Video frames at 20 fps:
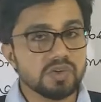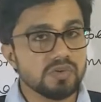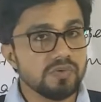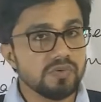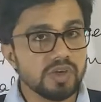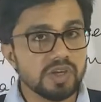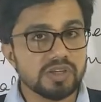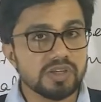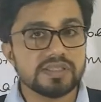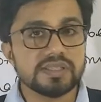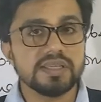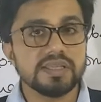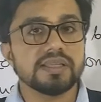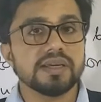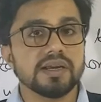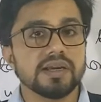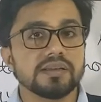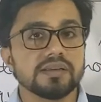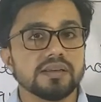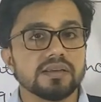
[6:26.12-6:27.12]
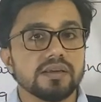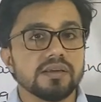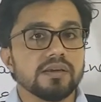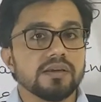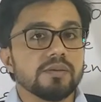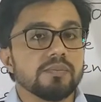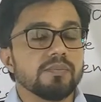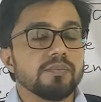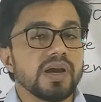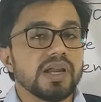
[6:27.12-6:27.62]
So we can see that
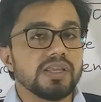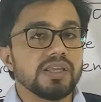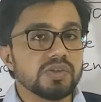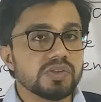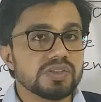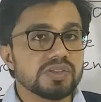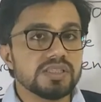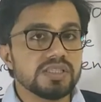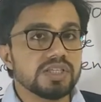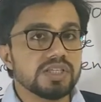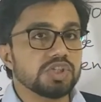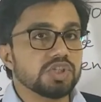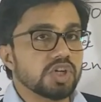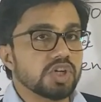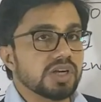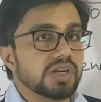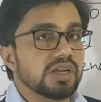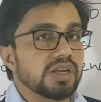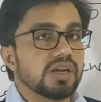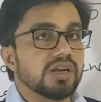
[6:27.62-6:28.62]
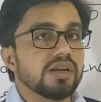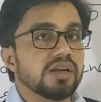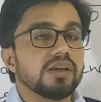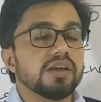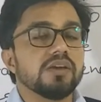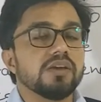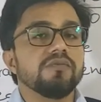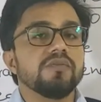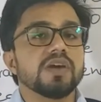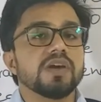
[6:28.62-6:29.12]
by using this
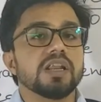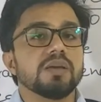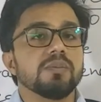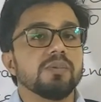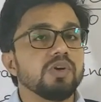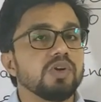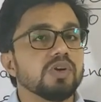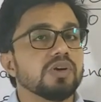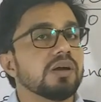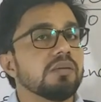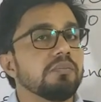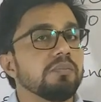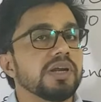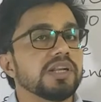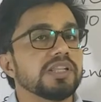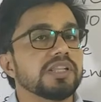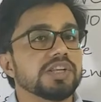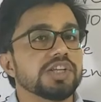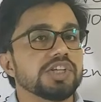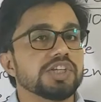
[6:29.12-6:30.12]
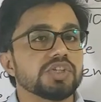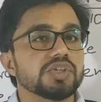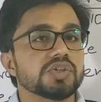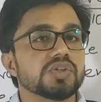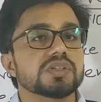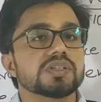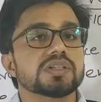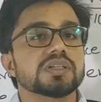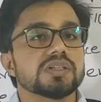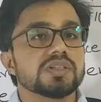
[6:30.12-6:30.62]
shortcut, we are able to compare the
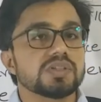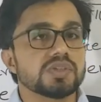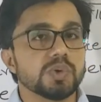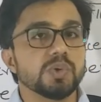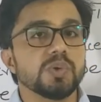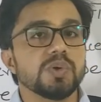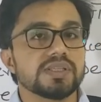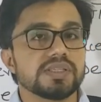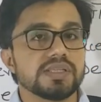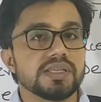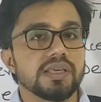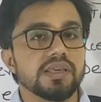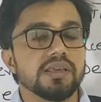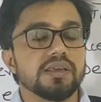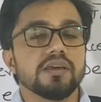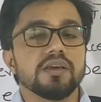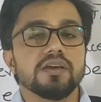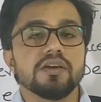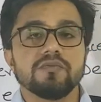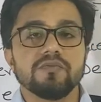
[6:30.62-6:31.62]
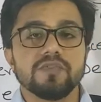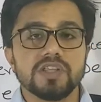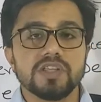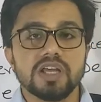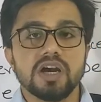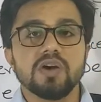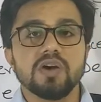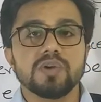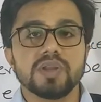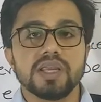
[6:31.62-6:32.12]
ratios so easily
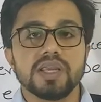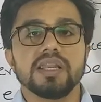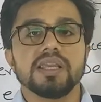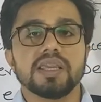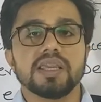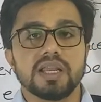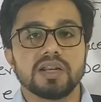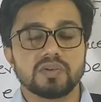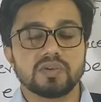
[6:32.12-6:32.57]
without any